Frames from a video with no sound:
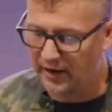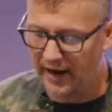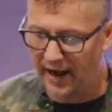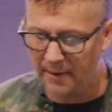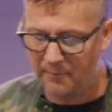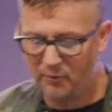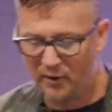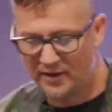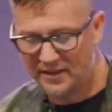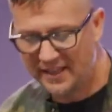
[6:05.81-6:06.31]
I
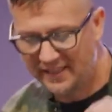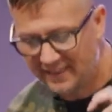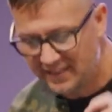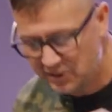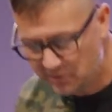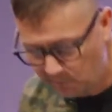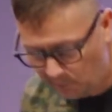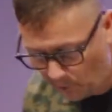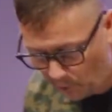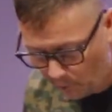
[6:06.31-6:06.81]
pray that this
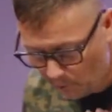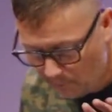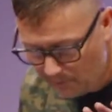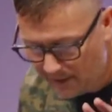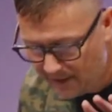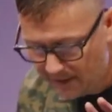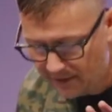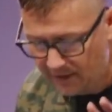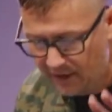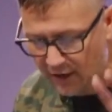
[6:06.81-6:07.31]

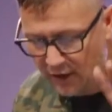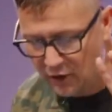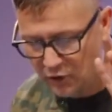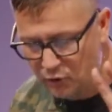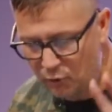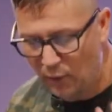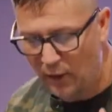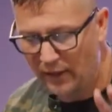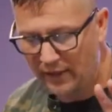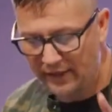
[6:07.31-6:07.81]
permanent
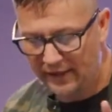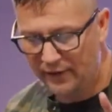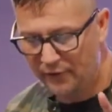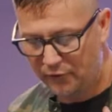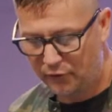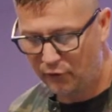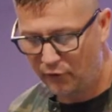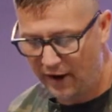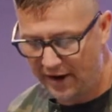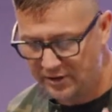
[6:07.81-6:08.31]
dwelling of
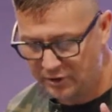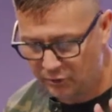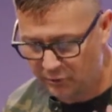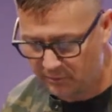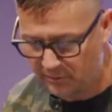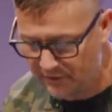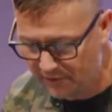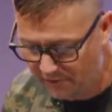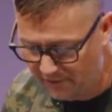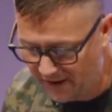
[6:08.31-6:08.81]
Christ would
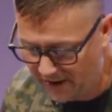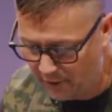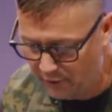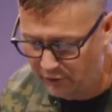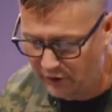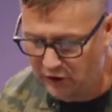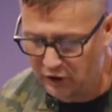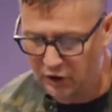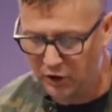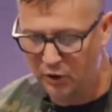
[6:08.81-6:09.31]
be found
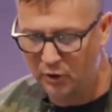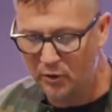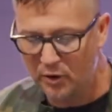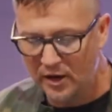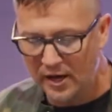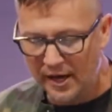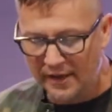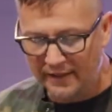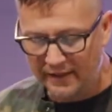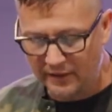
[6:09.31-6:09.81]
in you,
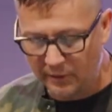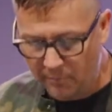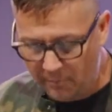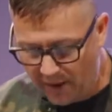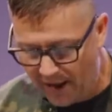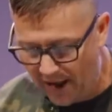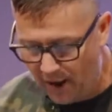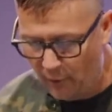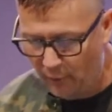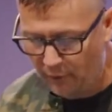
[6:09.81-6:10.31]
that the
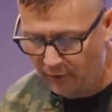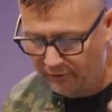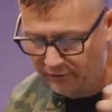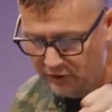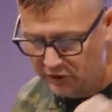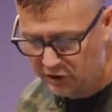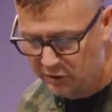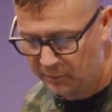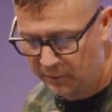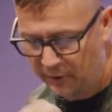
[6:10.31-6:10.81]
power of the
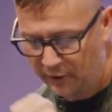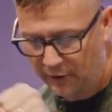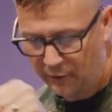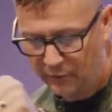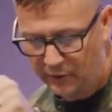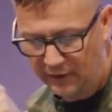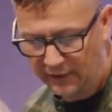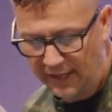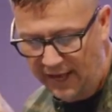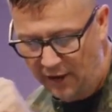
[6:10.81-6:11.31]
Spirit would
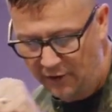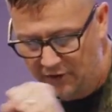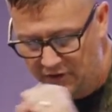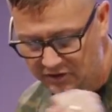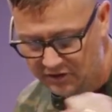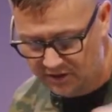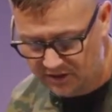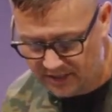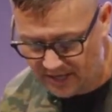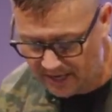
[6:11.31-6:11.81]
allow this
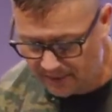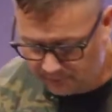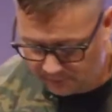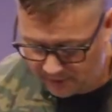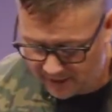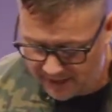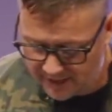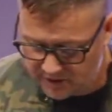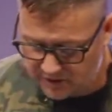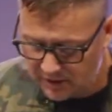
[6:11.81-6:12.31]
to take
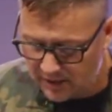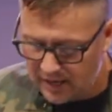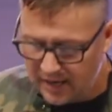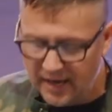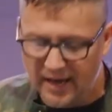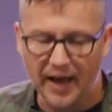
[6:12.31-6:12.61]
place.